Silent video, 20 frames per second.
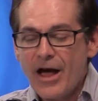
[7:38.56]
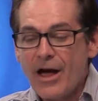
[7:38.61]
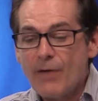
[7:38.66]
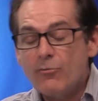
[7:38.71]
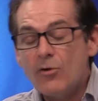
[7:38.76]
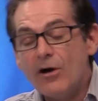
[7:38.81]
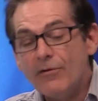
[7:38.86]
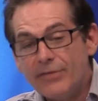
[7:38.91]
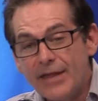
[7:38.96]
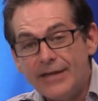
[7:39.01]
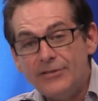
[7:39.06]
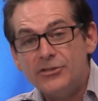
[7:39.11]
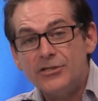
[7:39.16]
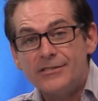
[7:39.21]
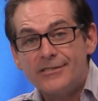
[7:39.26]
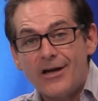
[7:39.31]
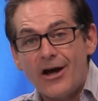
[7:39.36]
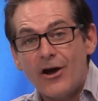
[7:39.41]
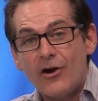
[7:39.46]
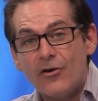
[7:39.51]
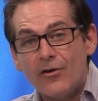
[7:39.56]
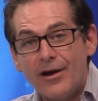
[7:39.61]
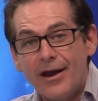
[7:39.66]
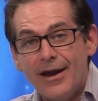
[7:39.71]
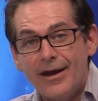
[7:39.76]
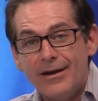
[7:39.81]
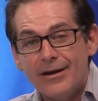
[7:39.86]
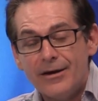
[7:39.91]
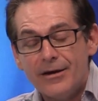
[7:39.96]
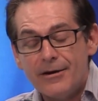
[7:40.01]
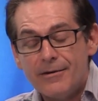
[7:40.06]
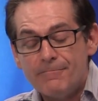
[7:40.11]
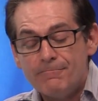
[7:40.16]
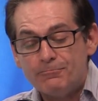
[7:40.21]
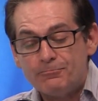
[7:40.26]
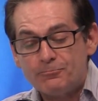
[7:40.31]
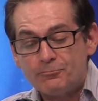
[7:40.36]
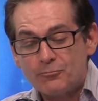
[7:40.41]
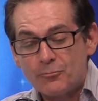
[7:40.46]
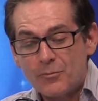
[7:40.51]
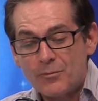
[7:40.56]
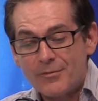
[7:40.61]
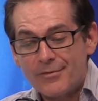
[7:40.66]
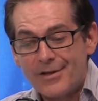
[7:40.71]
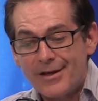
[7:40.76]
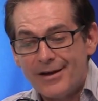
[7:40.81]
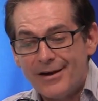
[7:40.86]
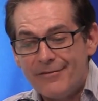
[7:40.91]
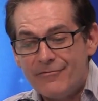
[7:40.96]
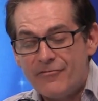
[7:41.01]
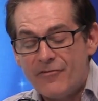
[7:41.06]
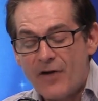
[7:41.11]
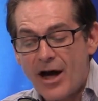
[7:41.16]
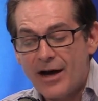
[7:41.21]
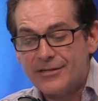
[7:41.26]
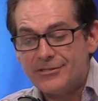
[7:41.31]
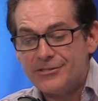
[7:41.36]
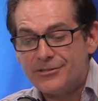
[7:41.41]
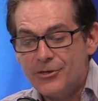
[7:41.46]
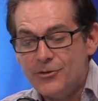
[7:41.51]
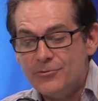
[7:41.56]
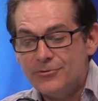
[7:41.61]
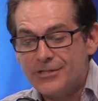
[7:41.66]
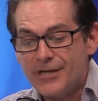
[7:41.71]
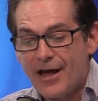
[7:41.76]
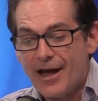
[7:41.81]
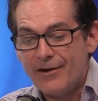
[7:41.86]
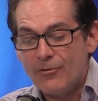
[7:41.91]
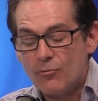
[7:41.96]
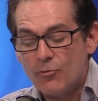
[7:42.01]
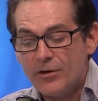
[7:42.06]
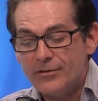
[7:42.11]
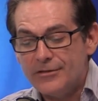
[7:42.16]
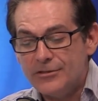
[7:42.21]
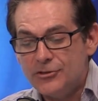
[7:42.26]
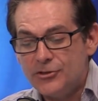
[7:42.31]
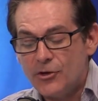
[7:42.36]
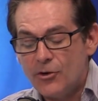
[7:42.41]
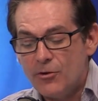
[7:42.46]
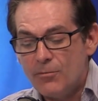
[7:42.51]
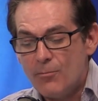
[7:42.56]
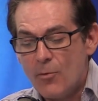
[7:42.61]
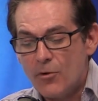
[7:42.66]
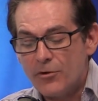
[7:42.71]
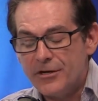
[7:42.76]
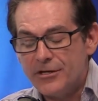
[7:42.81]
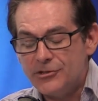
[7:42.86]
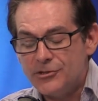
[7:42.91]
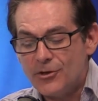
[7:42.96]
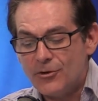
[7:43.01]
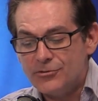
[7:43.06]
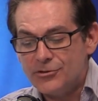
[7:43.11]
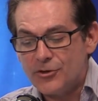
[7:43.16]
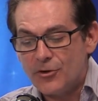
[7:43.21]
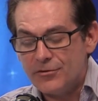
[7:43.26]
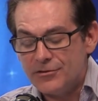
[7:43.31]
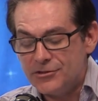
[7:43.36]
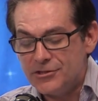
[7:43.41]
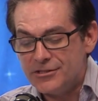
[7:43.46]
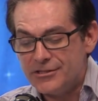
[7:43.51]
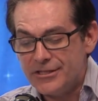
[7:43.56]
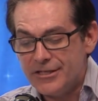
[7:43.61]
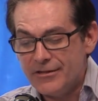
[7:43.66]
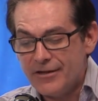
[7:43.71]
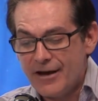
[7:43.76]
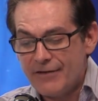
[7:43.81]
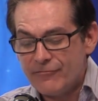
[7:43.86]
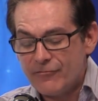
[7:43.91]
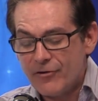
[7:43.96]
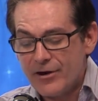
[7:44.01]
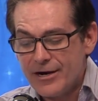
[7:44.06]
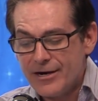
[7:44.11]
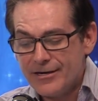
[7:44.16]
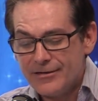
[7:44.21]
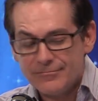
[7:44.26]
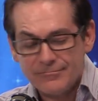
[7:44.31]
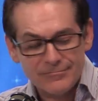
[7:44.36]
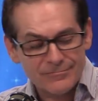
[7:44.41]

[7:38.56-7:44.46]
well, they just hired a Fox News guy to run the Morning Joe show. Did you see that, Frank?